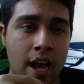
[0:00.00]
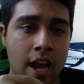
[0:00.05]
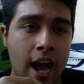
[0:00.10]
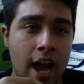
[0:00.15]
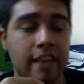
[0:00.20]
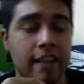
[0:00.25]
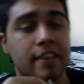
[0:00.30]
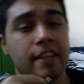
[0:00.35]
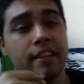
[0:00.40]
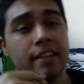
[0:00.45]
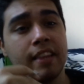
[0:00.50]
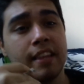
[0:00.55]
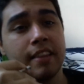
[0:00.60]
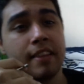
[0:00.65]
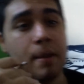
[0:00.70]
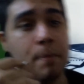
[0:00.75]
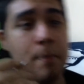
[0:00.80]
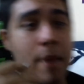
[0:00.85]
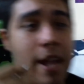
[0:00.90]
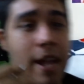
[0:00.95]
I think that
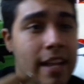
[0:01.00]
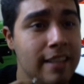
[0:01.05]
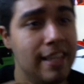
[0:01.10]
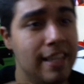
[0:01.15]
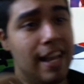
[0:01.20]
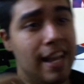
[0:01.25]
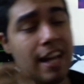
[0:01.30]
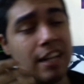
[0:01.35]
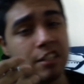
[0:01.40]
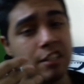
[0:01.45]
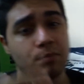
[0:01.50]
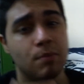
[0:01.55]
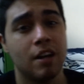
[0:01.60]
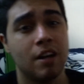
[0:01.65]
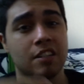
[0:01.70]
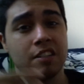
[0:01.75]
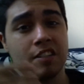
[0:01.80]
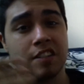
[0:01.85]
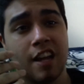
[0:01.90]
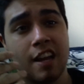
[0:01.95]
they made the
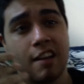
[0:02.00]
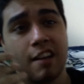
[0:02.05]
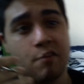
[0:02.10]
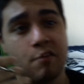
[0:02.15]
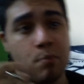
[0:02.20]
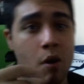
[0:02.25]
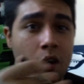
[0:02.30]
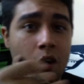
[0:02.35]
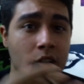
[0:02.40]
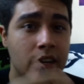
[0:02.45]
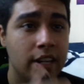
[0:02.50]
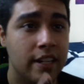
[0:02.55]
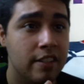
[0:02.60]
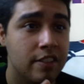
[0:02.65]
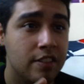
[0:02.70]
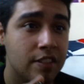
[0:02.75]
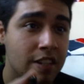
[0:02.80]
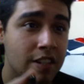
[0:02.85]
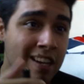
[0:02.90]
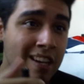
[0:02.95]
Xbox Live
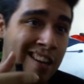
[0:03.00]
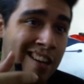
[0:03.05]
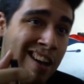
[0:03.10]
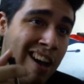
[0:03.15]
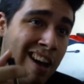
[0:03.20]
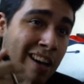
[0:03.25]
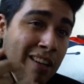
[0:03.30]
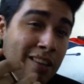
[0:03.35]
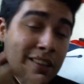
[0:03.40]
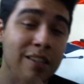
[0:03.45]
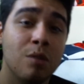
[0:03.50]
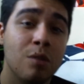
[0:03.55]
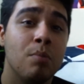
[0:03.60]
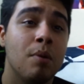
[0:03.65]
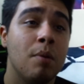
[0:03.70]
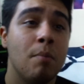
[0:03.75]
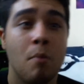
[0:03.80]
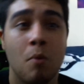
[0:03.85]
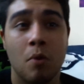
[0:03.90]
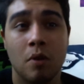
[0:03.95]
parties a little
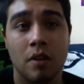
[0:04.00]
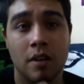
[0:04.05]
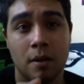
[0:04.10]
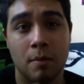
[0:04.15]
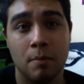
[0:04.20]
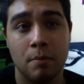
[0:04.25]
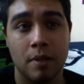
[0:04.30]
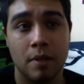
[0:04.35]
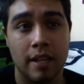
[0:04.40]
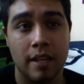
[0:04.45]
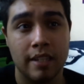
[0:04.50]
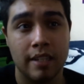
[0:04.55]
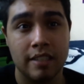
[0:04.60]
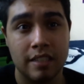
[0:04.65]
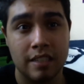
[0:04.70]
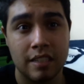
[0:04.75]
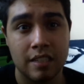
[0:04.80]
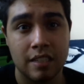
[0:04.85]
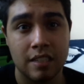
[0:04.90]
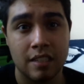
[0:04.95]
bit more
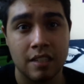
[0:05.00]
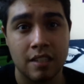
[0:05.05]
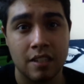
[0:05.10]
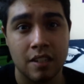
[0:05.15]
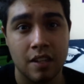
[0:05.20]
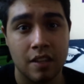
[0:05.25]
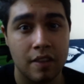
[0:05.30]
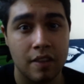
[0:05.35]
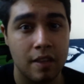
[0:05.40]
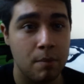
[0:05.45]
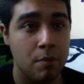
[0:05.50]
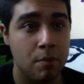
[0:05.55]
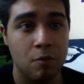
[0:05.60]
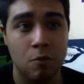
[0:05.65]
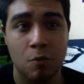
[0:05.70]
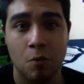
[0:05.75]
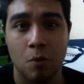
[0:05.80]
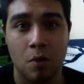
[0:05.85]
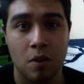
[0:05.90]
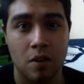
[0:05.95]
complex than
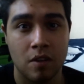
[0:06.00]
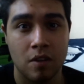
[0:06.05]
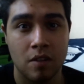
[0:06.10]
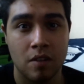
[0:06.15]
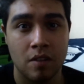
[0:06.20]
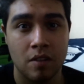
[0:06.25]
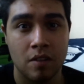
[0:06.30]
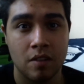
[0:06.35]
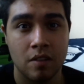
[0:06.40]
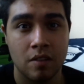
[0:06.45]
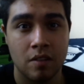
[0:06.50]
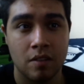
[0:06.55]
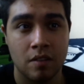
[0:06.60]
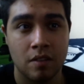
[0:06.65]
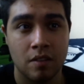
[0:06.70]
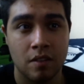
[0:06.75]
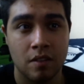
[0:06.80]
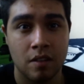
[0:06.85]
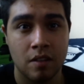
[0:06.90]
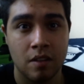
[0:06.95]
before.
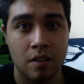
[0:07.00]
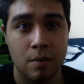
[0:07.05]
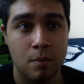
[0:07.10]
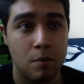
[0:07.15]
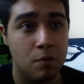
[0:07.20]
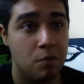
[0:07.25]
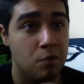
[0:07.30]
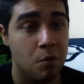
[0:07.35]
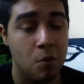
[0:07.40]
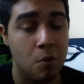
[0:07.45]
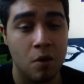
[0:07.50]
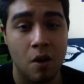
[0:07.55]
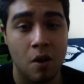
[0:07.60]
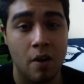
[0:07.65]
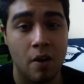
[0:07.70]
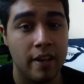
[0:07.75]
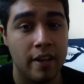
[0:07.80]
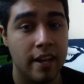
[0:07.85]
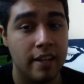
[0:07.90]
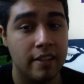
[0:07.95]
Before,
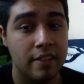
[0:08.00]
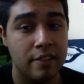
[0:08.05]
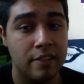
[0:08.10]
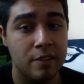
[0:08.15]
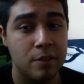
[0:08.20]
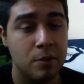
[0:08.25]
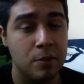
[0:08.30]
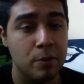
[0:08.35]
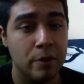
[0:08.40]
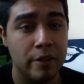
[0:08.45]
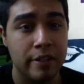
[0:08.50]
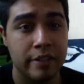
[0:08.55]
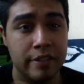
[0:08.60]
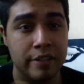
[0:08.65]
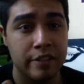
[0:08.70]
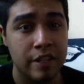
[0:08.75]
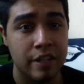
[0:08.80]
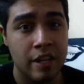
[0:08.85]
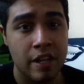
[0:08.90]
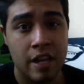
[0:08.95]
all you had to do
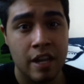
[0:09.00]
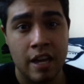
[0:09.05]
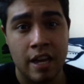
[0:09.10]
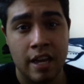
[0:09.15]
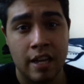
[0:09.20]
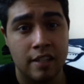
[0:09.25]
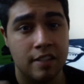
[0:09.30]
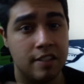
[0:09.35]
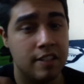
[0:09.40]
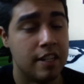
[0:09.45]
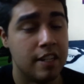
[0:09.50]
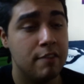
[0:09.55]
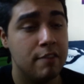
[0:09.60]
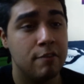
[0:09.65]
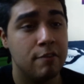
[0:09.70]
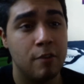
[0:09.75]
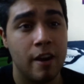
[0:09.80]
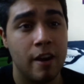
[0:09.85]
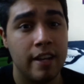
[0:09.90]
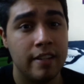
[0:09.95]
was see a
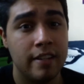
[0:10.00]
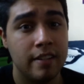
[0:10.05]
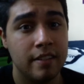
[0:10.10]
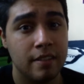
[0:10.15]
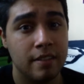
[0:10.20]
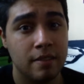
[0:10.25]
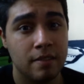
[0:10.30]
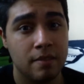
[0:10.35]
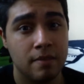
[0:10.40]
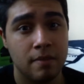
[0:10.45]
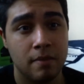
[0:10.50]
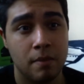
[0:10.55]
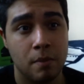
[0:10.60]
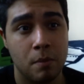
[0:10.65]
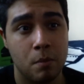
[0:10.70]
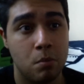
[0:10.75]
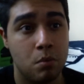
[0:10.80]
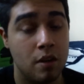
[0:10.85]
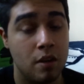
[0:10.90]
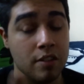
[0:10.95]
friend,
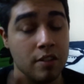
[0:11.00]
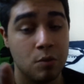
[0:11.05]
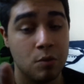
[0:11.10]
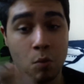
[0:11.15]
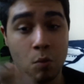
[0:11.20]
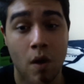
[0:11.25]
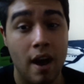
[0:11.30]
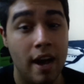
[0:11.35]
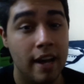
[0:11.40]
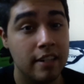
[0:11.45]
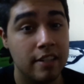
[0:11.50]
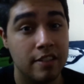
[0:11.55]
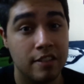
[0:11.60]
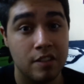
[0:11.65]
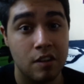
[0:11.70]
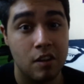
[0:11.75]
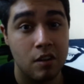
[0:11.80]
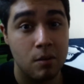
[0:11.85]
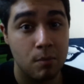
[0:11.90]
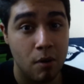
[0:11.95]
press Y to
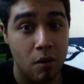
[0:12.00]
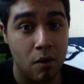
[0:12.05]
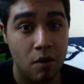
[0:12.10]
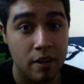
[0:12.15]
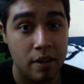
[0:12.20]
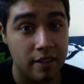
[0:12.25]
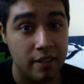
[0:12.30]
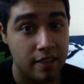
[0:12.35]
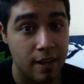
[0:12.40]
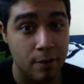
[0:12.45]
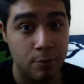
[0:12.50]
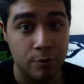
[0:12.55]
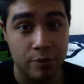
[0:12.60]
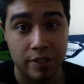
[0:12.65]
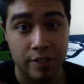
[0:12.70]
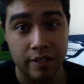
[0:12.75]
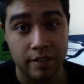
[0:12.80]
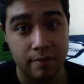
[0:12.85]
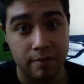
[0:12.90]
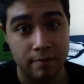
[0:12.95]
start party, and that was
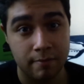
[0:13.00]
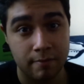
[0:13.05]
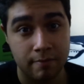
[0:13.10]
it.